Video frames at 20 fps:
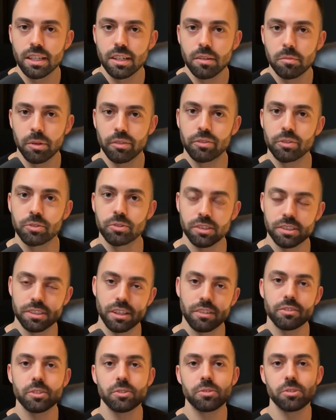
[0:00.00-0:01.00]
Right. But if you just
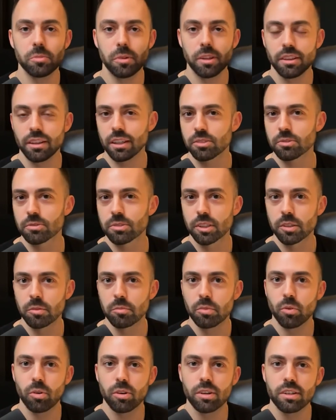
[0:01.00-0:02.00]
have YouTube, I think it's really
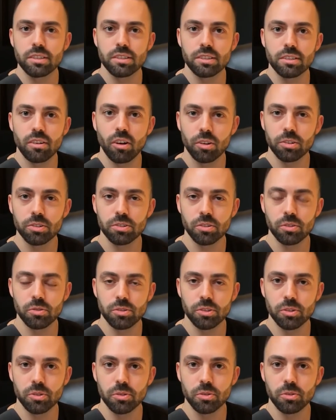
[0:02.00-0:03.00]
important to also
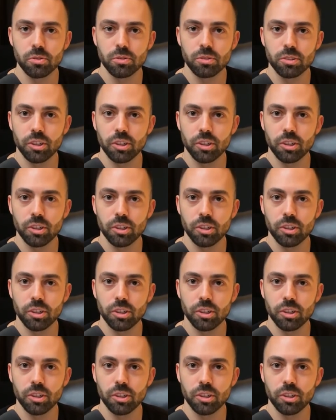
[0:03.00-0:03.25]
do,